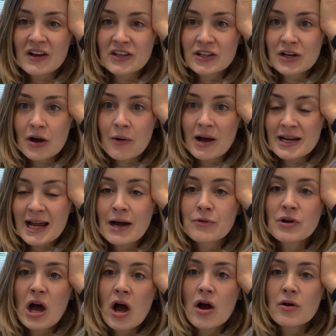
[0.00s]
You know, I now
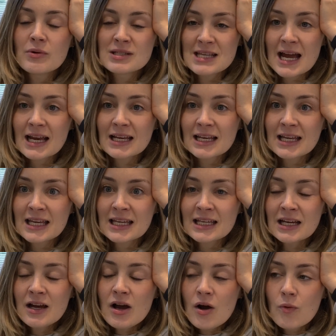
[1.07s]
know exactly
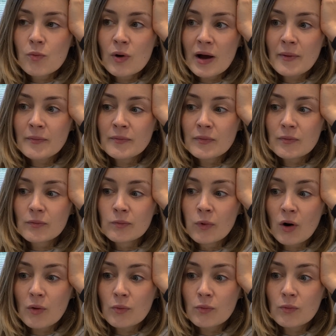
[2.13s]

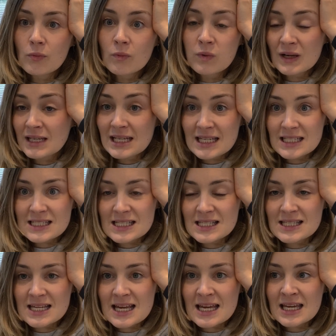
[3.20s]
what we need to
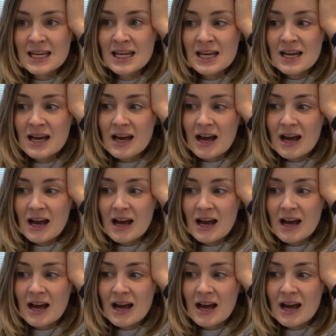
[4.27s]
see.